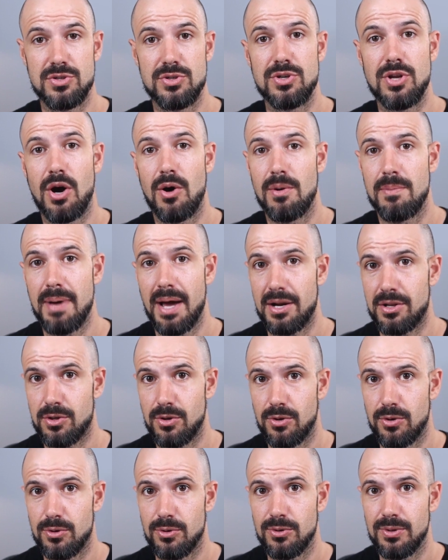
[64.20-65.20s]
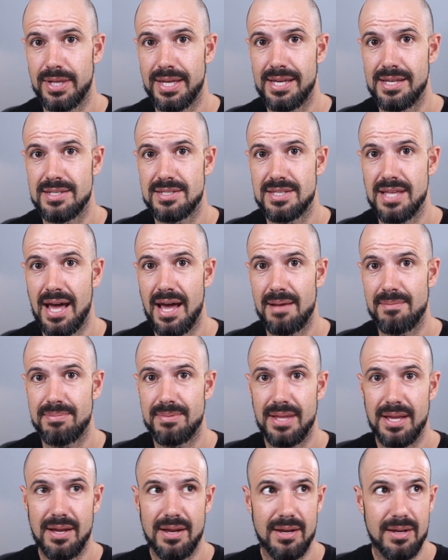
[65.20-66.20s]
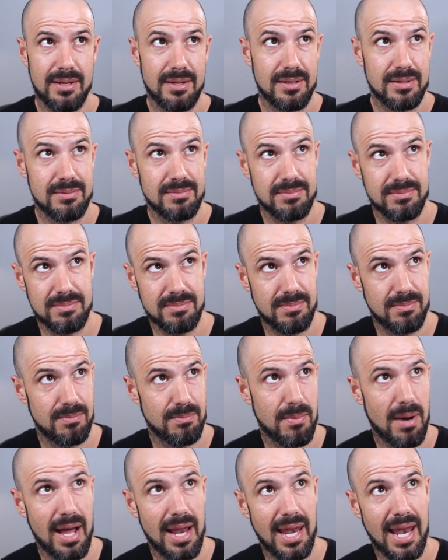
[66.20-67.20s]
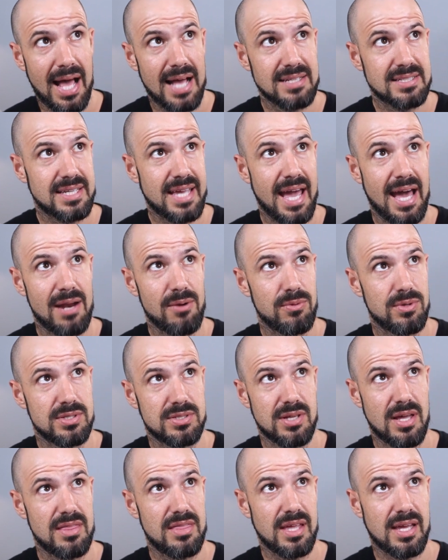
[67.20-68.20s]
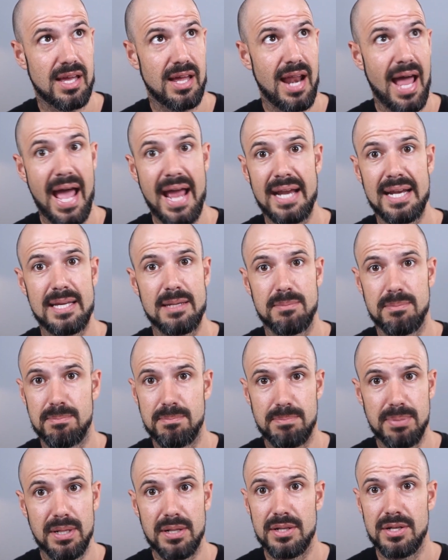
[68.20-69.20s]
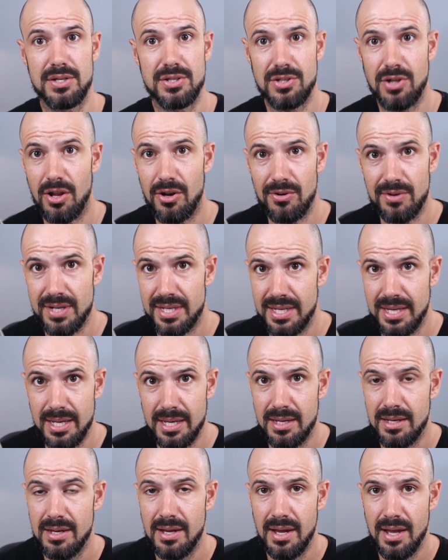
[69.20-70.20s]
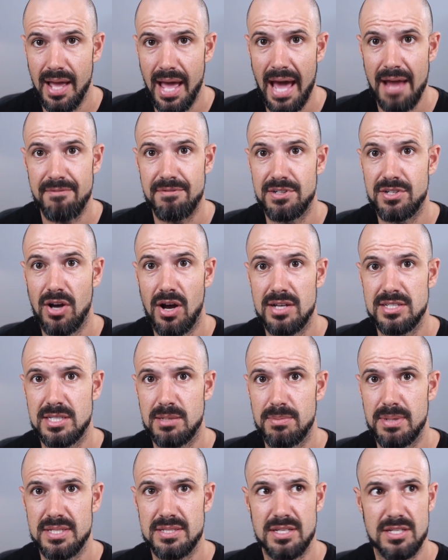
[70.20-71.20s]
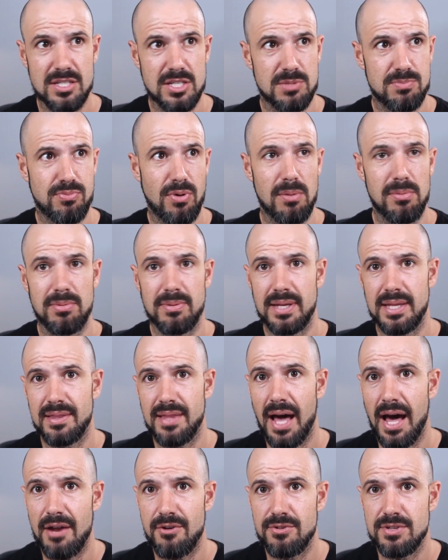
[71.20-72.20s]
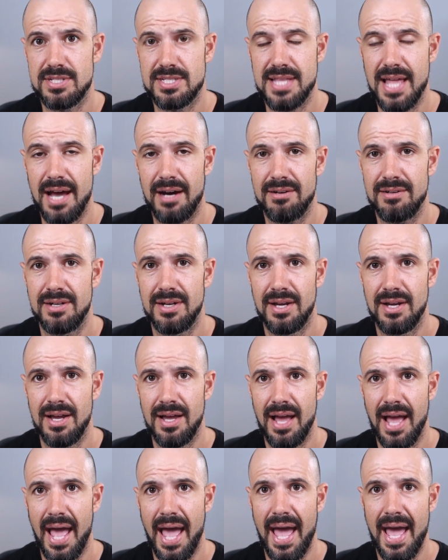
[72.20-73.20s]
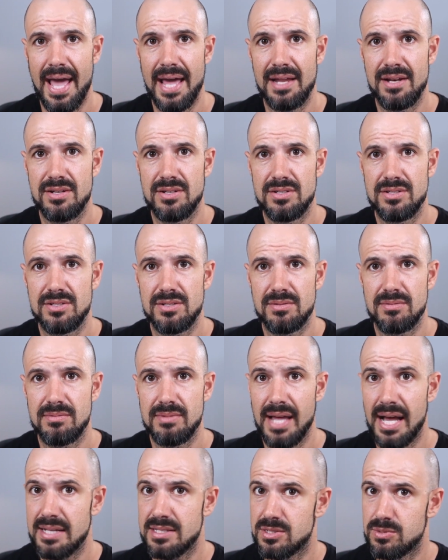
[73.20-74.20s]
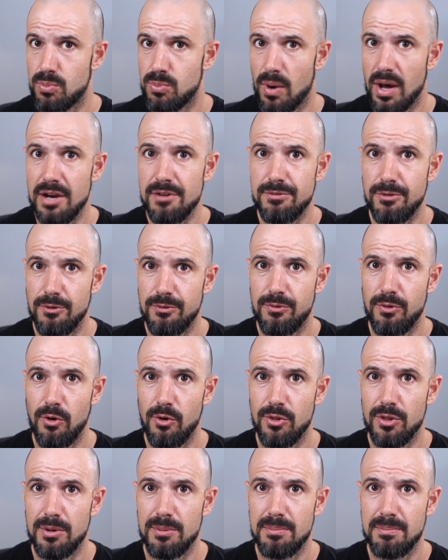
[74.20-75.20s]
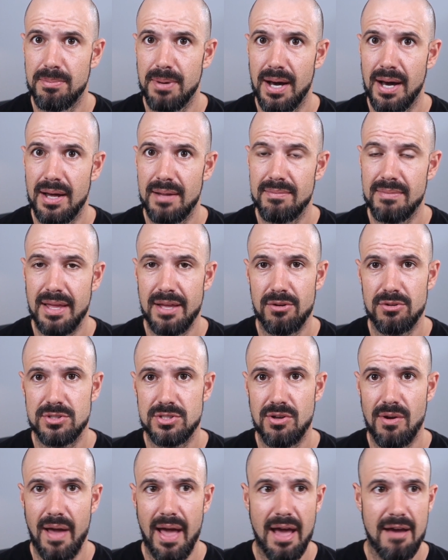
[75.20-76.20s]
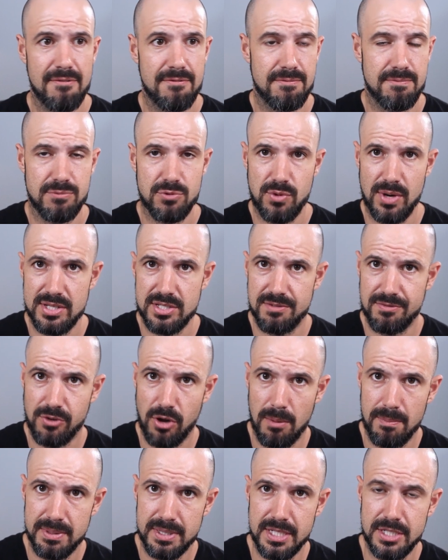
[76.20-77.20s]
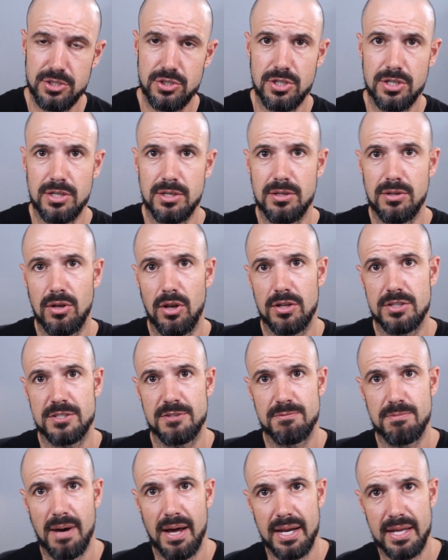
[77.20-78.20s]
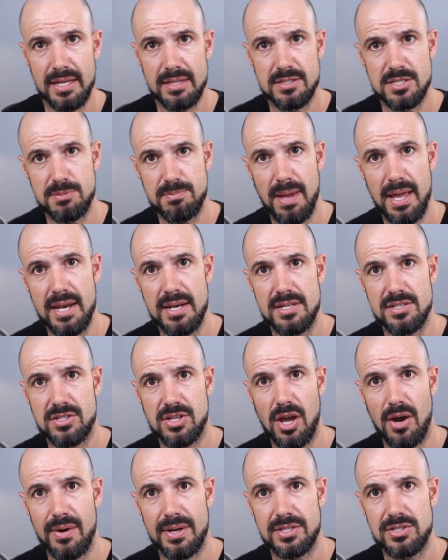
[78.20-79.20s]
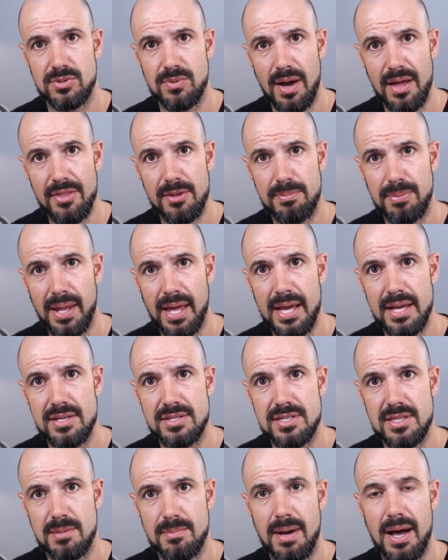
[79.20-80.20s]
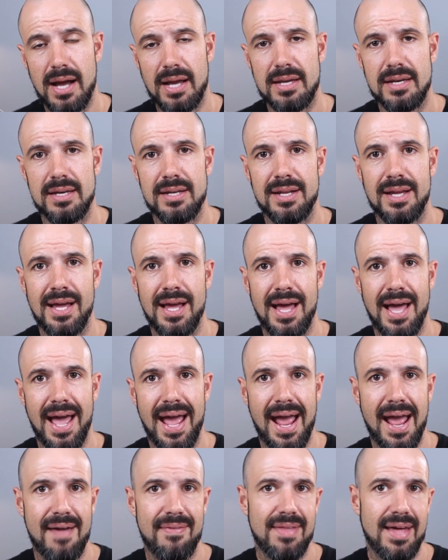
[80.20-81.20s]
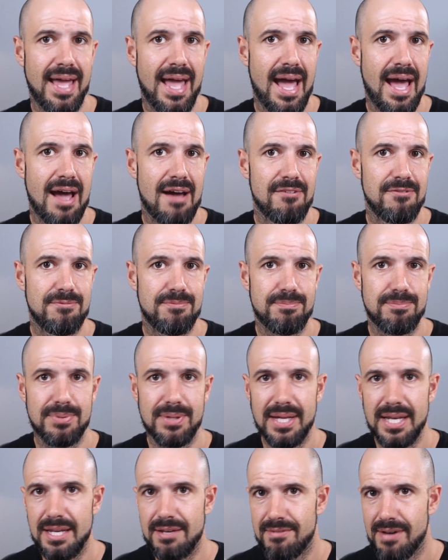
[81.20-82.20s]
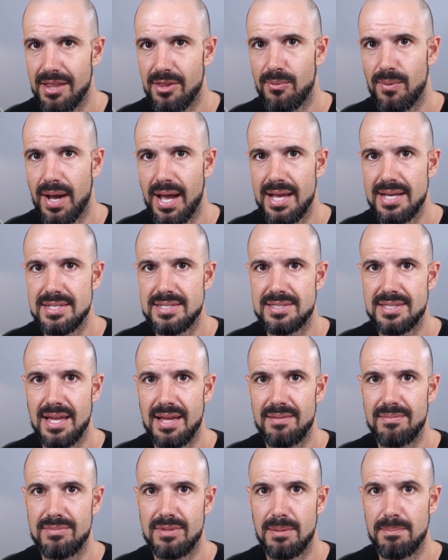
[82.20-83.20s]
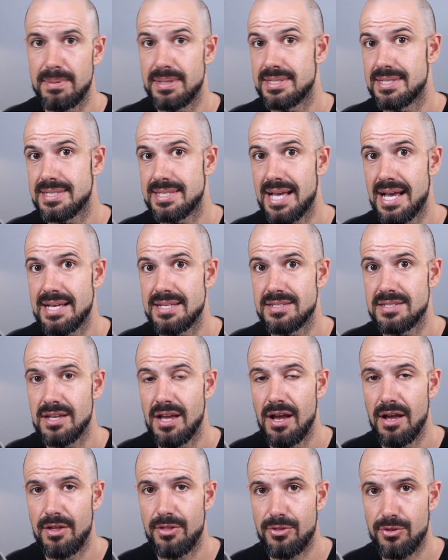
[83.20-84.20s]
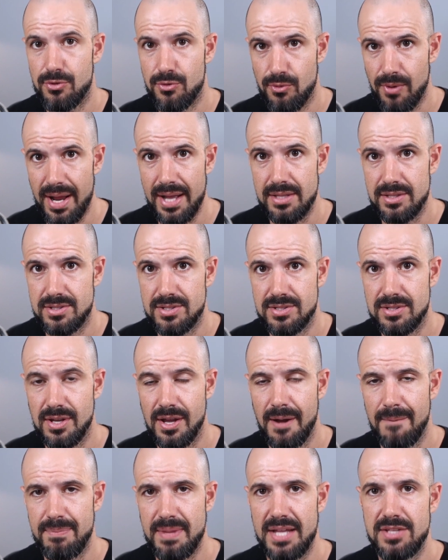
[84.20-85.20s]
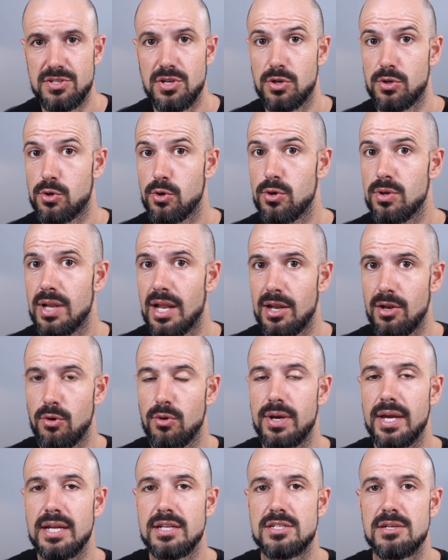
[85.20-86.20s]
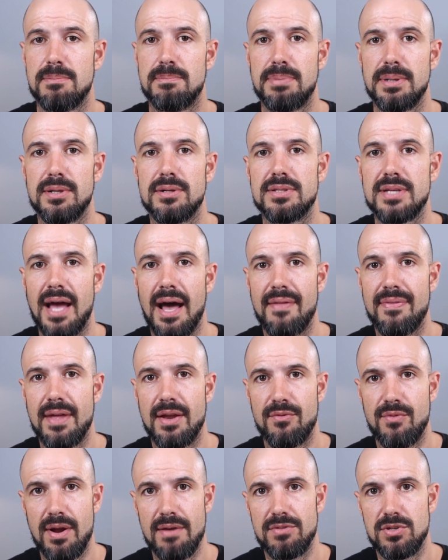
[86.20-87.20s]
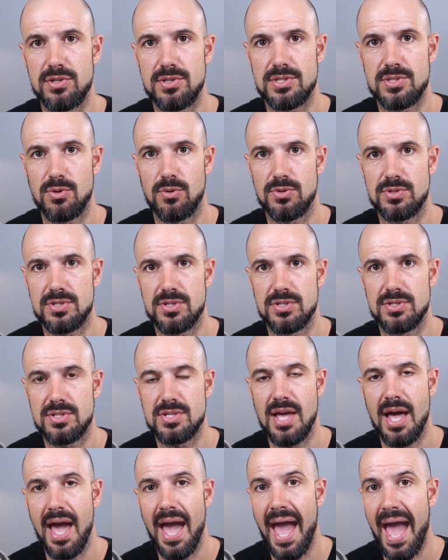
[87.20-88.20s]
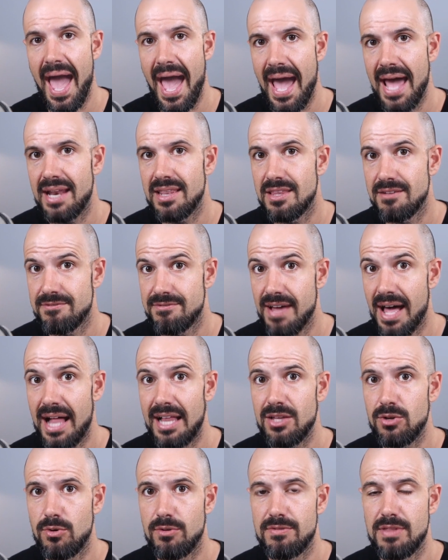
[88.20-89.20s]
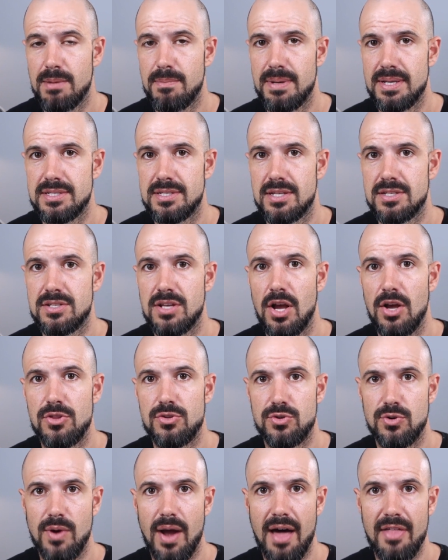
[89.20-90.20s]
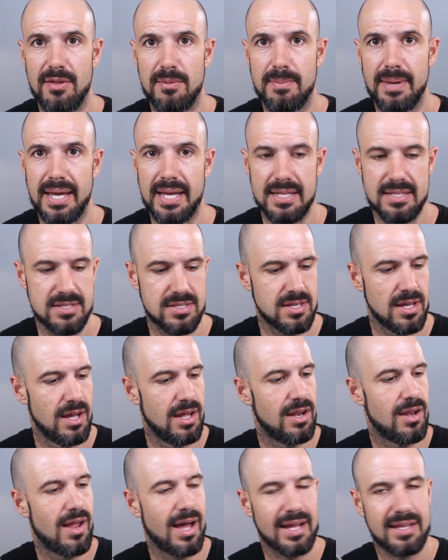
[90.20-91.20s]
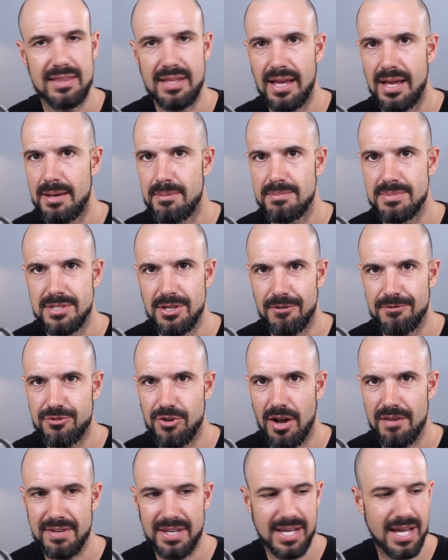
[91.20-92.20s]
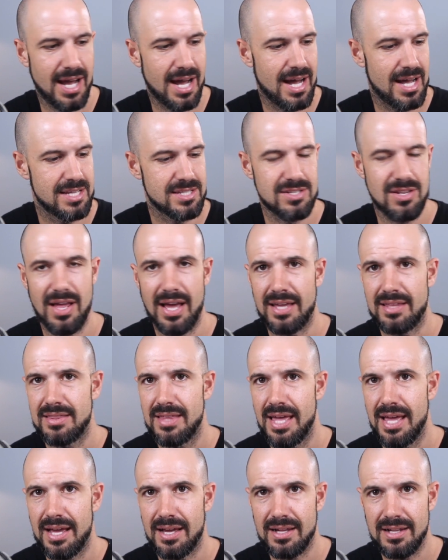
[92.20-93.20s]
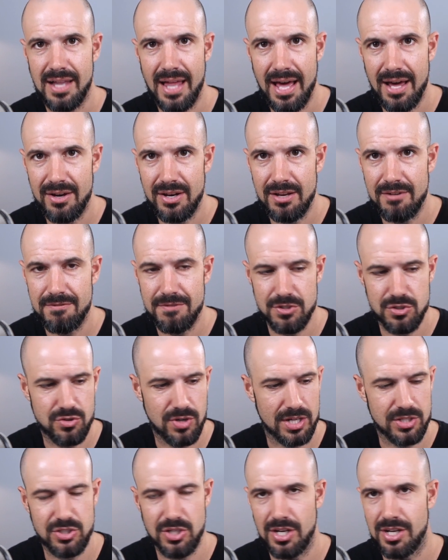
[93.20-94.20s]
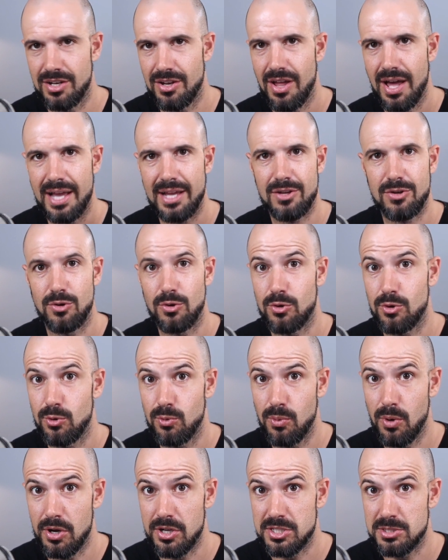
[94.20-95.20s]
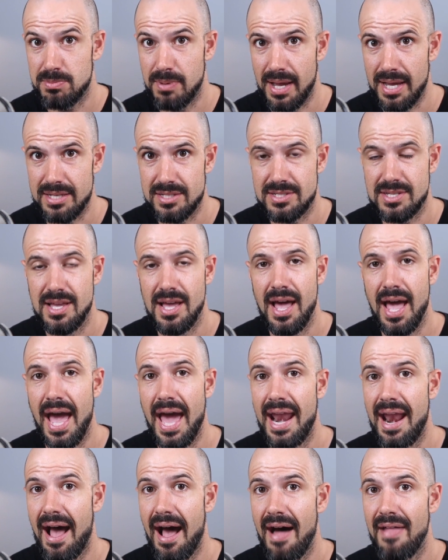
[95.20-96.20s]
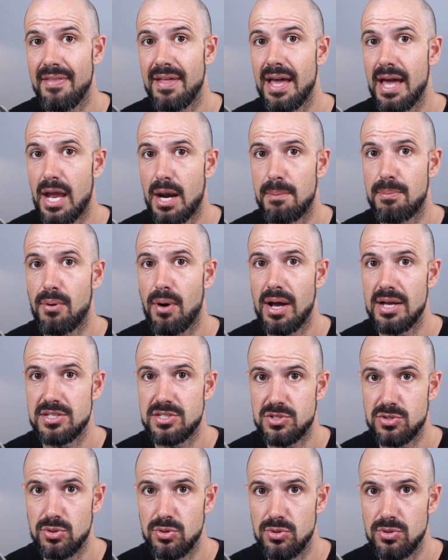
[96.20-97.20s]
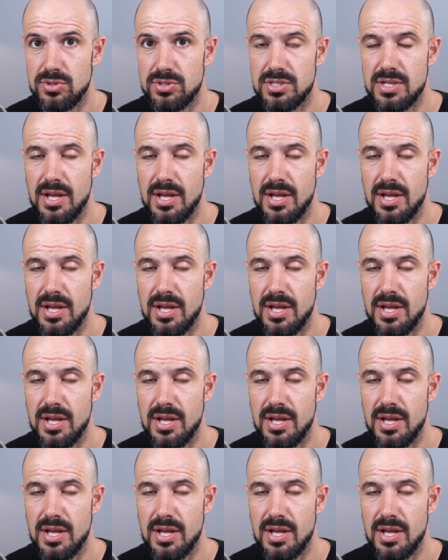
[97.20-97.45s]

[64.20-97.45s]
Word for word: know about Google is that they my last count was I think an 80 billion dollar a year advertising business. It's probably in the hundreds now. And that's wonderful for them, but they also have threats of competition. Lots of money and spend is going to other players in the market, and they have plenty of other ways that the business has threats. And so Google are looking to build out their revenue sources and the value of their business through other means, like their self driving cars, like their cloud infrastructure, like Google Workspace, and other enterprise tools